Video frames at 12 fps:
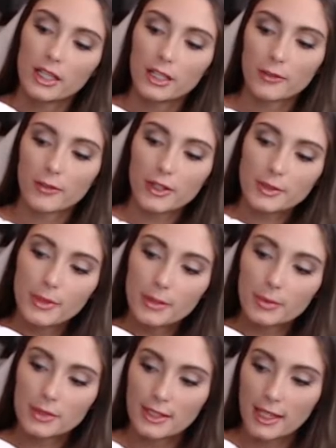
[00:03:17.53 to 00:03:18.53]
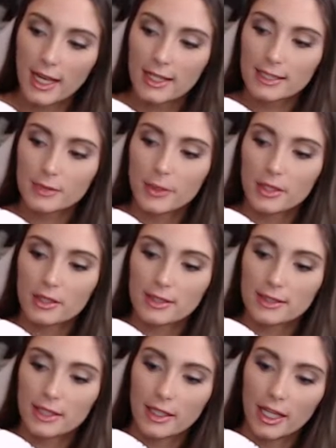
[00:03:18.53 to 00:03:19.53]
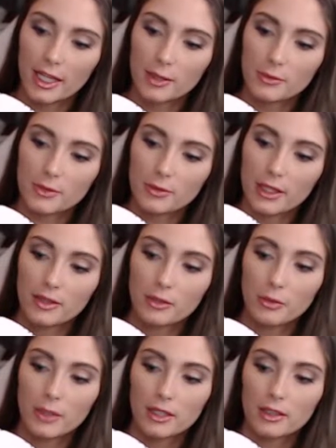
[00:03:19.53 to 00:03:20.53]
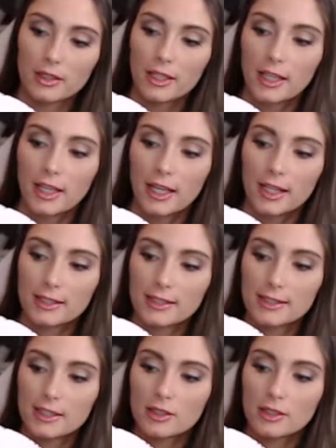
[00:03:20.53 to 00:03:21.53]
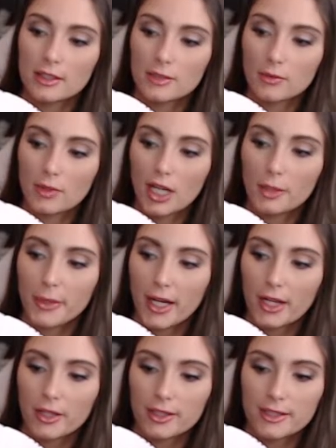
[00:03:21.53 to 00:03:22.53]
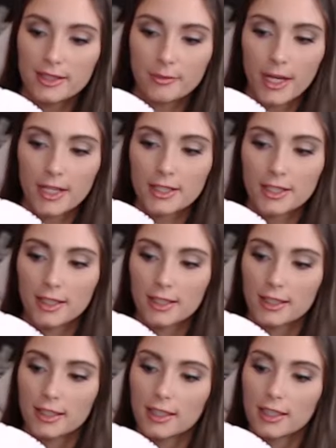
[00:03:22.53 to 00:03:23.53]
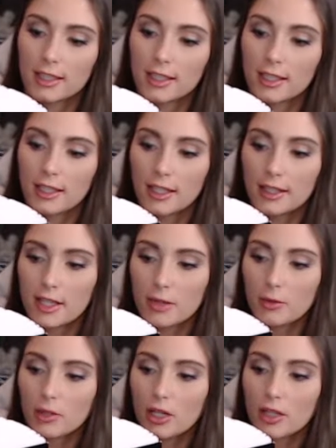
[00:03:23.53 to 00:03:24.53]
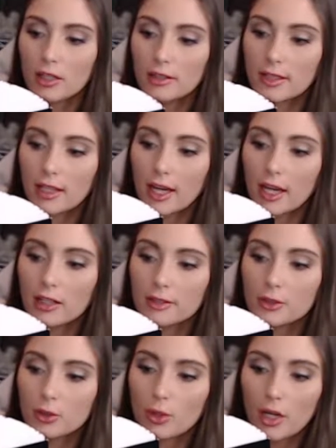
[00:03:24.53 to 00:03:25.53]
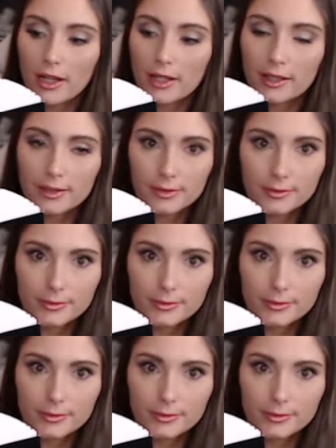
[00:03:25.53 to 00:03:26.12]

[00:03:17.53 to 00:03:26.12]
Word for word: The first peoples to cast spells encamped around the well and distilled its raw power into magic. They were called the Kaldorei.